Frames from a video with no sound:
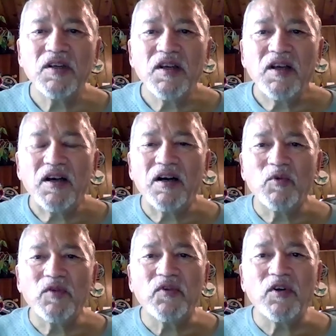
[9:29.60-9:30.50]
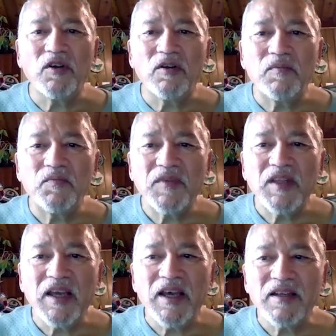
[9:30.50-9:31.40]
uh, were full.
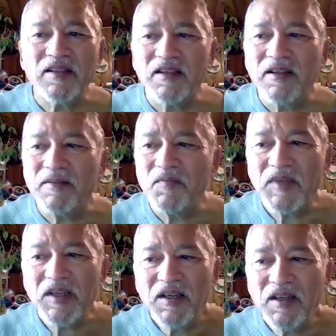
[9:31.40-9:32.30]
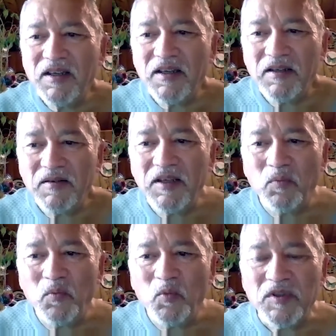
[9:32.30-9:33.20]
And um, it,
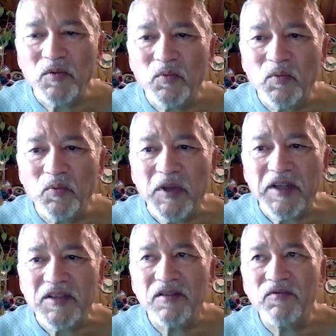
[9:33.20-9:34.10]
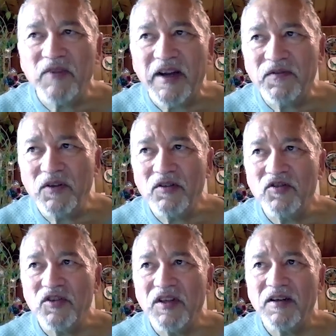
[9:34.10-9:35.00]
it was a place of
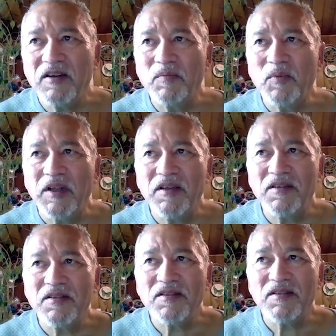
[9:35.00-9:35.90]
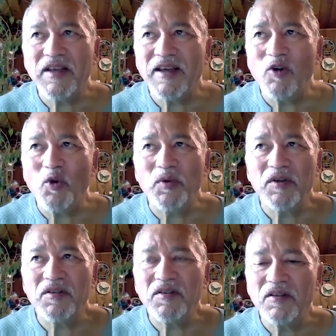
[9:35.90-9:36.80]
refuge and a place that
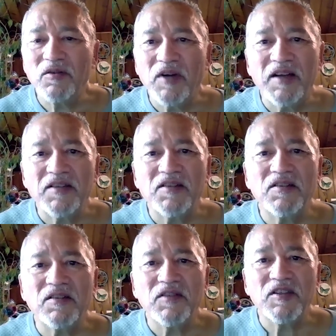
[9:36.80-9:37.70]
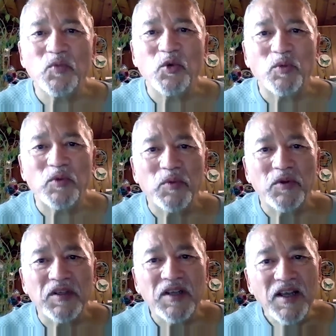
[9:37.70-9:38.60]
opened the horizons of these poor
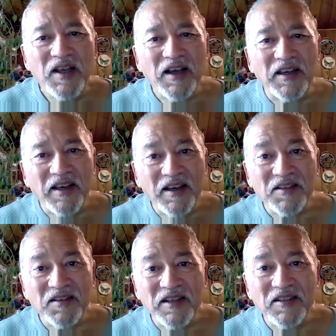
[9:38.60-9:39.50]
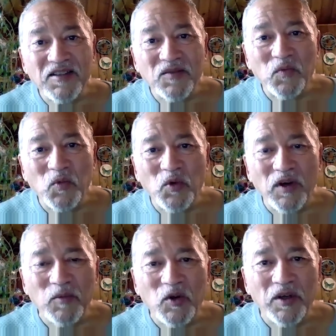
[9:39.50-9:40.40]
people. And I guess that's
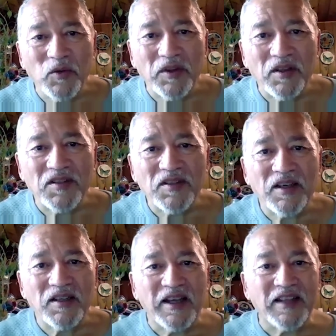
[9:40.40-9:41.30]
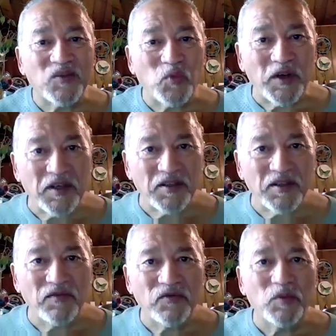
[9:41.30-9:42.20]
where I'm going with this, that that's what it
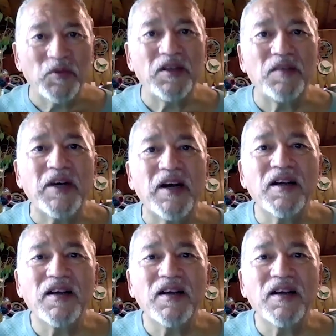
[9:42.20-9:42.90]
did for me back